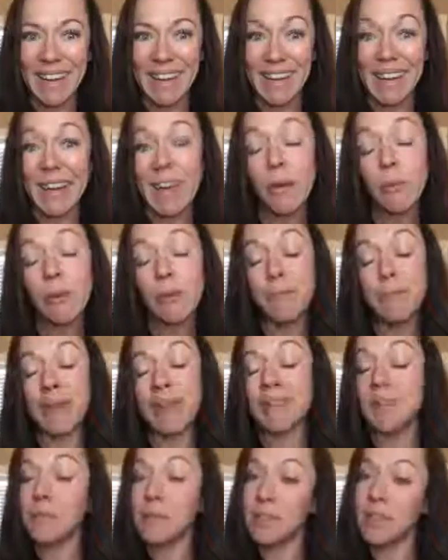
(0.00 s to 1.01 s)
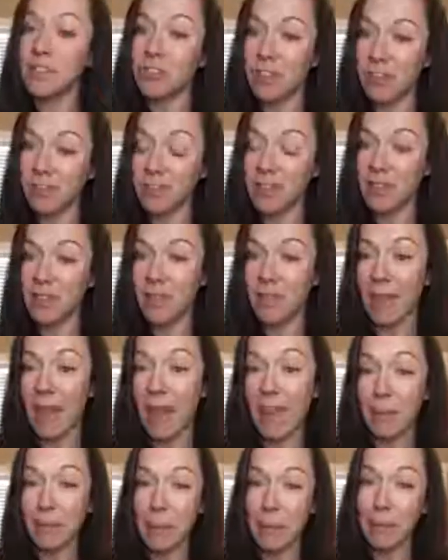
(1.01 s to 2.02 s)
And I will make some suggestions on
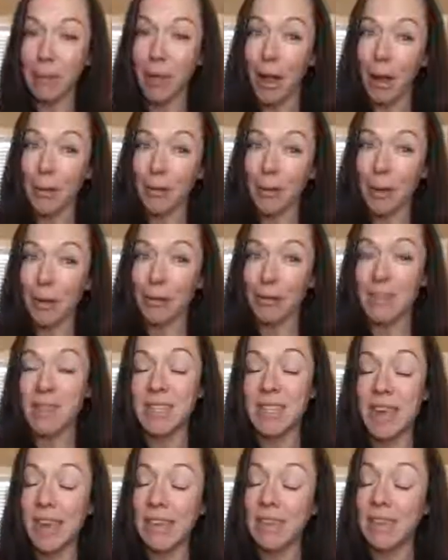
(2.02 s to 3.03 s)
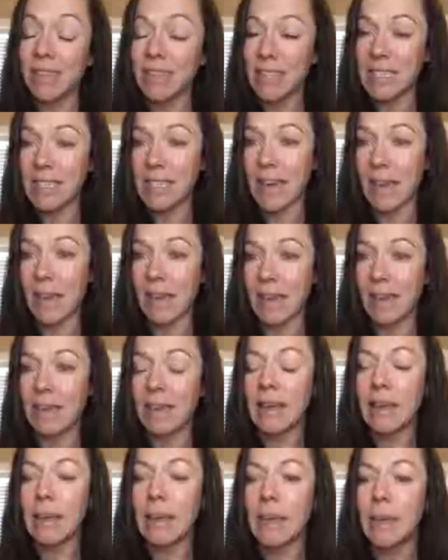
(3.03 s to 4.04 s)
that in my blog post and even today.
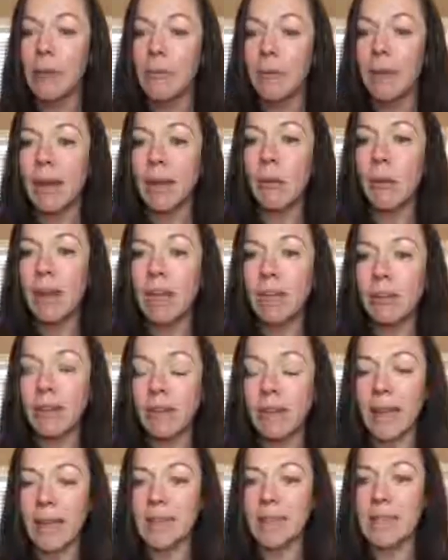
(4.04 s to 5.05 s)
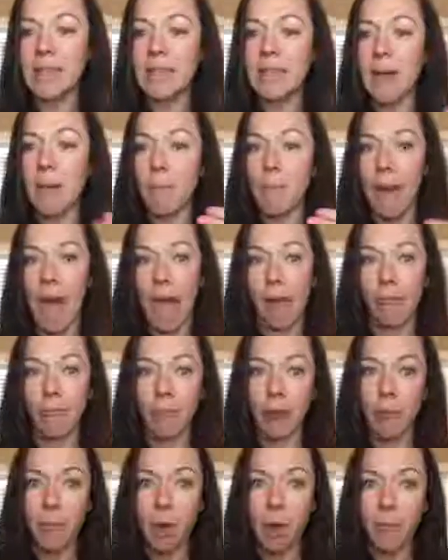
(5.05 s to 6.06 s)
But I want you to step back
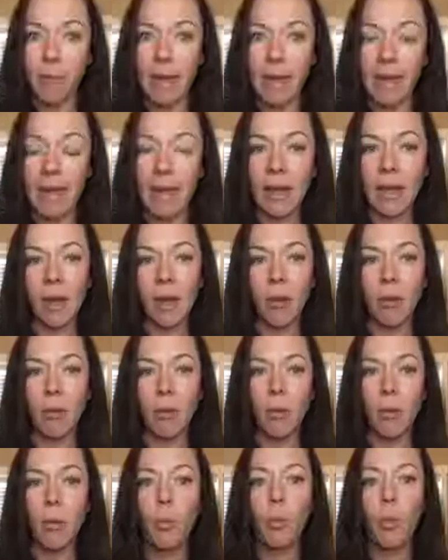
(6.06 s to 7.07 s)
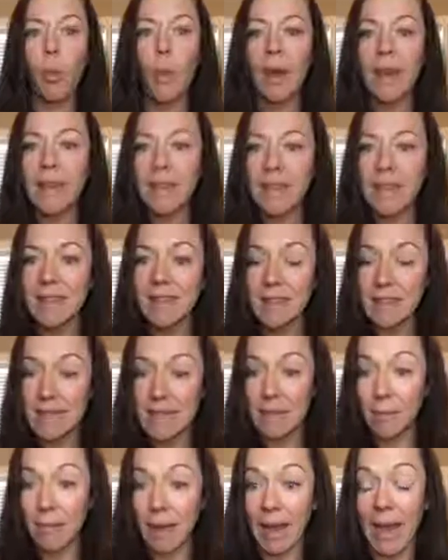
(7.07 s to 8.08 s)
for a moment and go, what is it that's
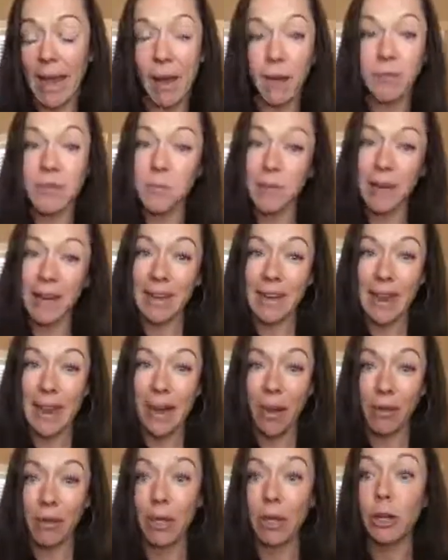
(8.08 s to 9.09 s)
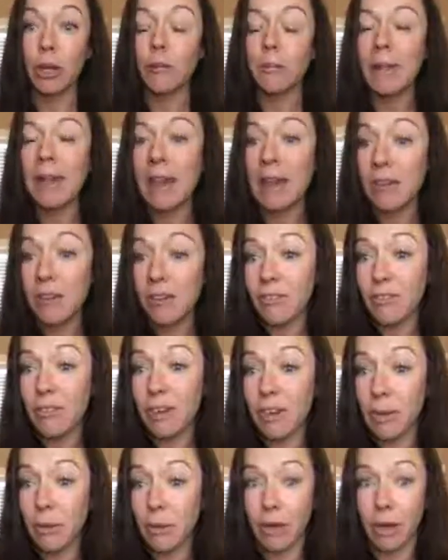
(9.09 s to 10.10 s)
in my house right now that could be
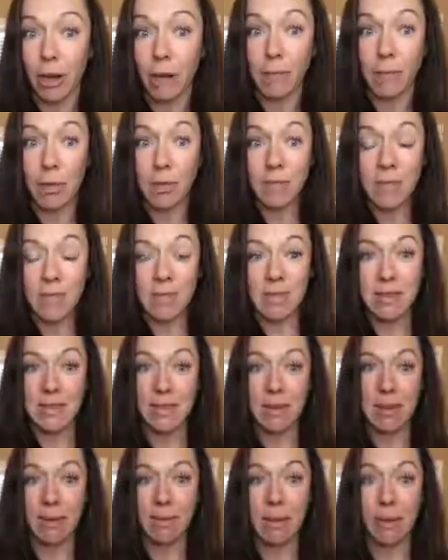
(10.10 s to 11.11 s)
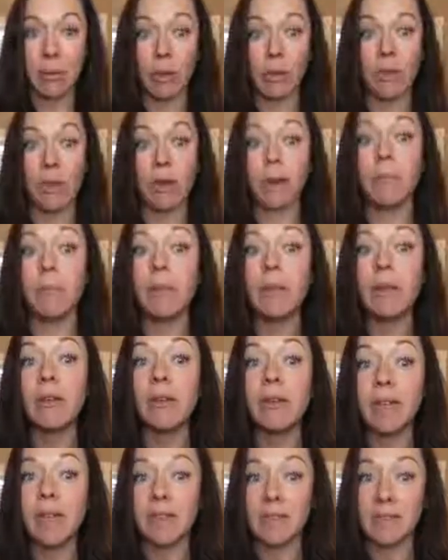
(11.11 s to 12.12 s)
interfering with our immune system and with our
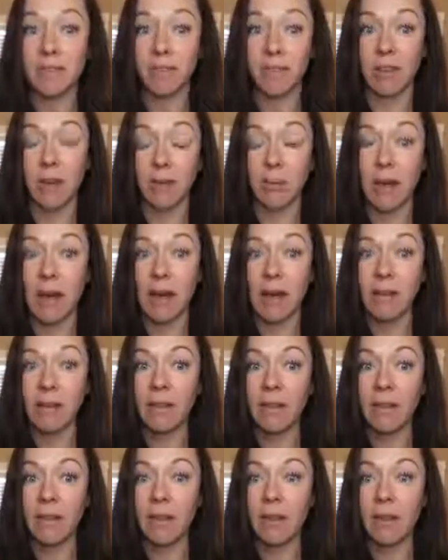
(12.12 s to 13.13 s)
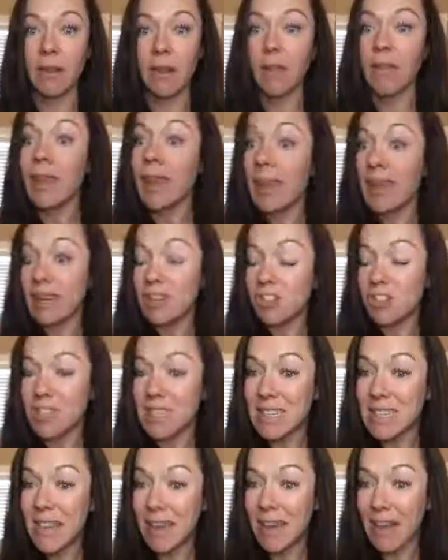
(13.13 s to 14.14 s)
ability to feel well that I can
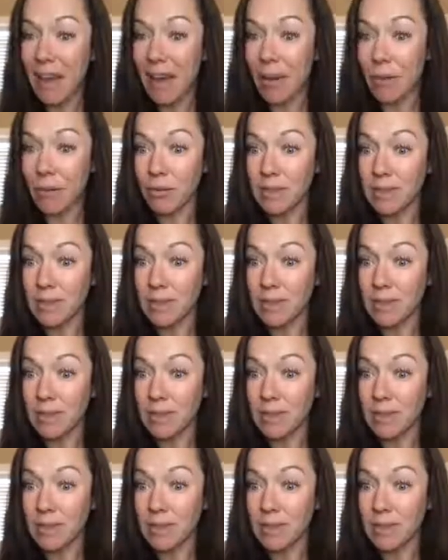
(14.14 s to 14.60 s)
just take out?